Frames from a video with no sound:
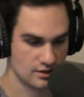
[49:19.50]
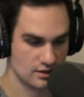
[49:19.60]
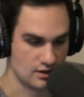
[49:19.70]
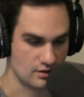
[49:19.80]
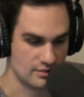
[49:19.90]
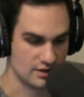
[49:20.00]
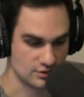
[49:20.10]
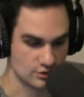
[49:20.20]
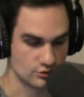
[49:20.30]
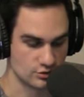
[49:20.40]
um, and it's
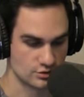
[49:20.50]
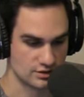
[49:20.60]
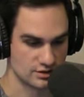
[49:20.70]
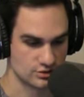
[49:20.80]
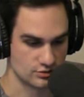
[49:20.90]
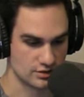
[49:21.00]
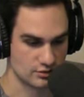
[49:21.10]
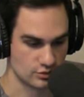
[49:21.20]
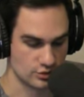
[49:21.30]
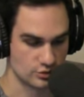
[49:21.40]
used to reduce the,
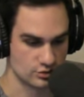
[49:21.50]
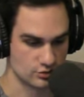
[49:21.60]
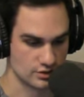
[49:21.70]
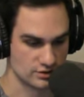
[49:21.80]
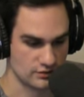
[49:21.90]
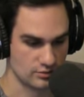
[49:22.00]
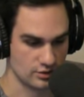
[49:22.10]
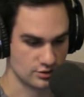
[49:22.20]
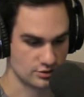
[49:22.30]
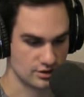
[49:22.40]
reduce the risk for
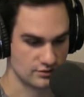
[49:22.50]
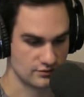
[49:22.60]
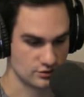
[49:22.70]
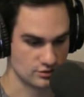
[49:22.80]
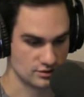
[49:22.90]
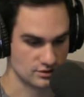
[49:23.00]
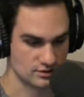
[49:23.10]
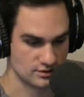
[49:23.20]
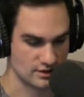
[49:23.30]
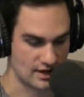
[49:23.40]
blood
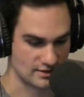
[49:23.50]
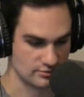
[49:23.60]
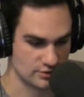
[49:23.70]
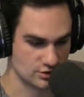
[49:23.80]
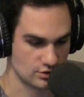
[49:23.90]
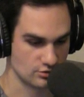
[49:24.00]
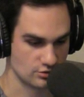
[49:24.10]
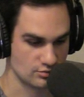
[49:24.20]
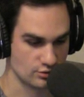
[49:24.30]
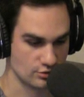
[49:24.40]
transfusions. It hasn't been shown to
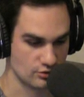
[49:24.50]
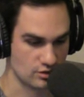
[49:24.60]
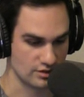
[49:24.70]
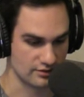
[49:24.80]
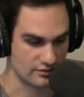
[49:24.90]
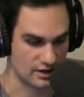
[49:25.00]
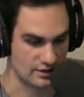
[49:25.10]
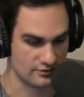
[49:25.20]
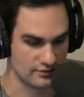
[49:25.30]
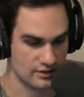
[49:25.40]
improve quality of
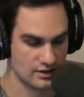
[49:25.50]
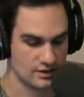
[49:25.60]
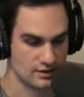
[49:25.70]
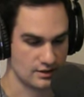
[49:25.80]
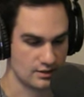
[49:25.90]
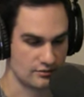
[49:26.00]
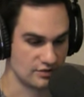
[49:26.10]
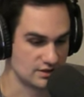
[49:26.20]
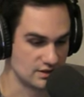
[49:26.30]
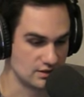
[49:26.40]
life, um,
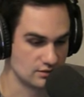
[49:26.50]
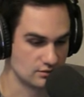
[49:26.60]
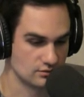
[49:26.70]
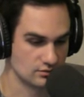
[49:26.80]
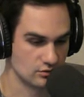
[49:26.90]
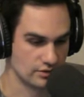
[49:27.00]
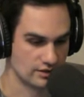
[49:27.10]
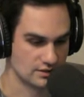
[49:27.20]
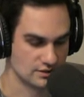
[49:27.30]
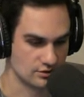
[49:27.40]
fatigue, or
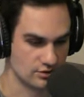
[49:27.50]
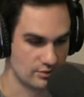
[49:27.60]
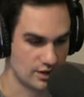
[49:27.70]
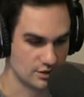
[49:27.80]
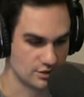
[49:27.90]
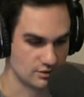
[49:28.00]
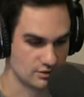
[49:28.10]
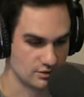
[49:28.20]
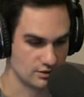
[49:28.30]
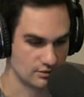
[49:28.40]
necessarily patient
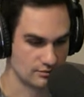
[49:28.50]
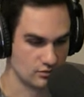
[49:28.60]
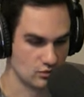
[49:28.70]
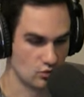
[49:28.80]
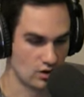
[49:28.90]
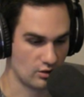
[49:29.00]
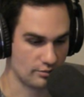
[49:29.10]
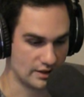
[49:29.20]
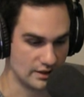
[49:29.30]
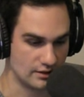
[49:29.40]
um, well
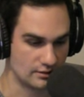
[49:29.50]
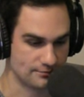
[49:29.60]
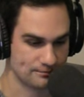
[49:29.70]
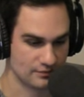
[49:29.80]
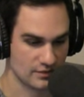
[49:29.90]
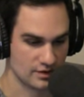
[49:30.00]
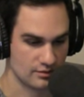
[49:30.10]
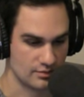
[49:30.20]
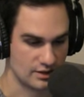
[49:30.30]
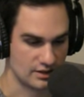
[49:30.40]
being.
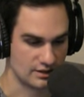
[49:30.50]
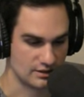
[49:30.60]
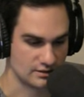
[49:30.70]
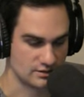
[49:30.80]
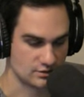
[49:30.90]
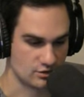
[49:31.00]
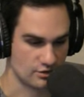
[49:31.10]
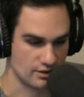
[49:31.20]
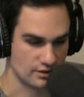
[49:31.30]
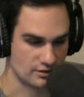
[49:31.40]
But it is
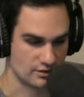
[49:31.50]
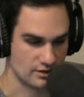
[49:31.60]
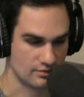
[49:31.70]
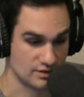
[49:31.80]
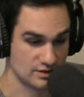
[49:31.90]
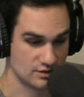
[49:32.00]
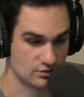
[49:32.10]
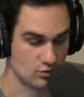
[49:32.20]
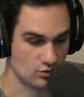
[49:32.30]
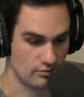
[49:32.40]
started, uh, this is an
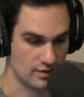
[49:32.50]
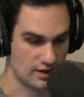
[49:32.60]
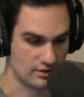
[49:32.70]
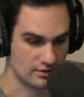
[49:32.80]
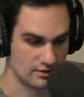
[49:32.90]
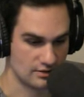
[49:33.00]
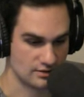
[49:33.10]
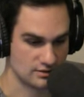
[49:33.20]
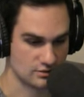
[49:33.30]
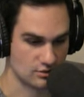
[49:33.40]
oral med, and mm -hmm. it's
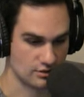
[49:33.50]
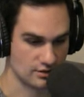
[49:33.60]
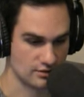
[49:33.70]
mm-hmm. started